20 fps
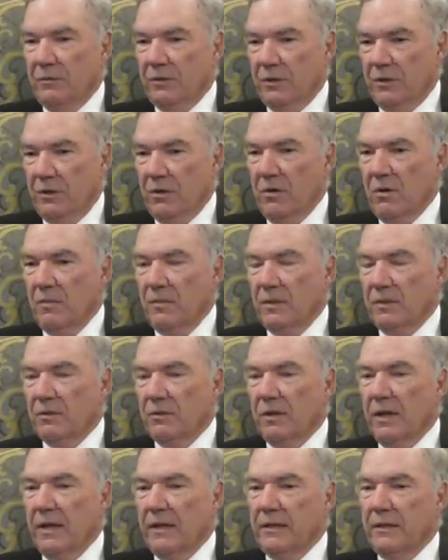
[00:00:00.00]

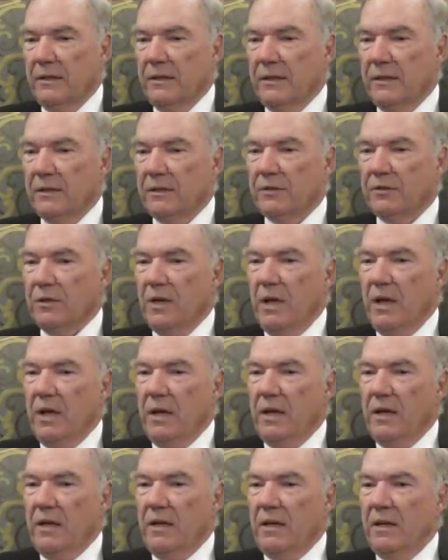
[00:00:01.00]
tournaments like this,
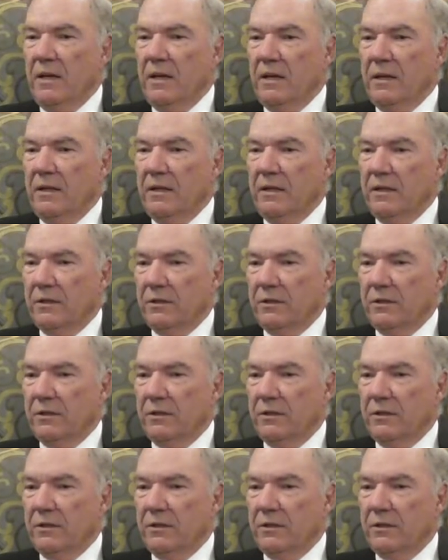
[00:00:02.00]
and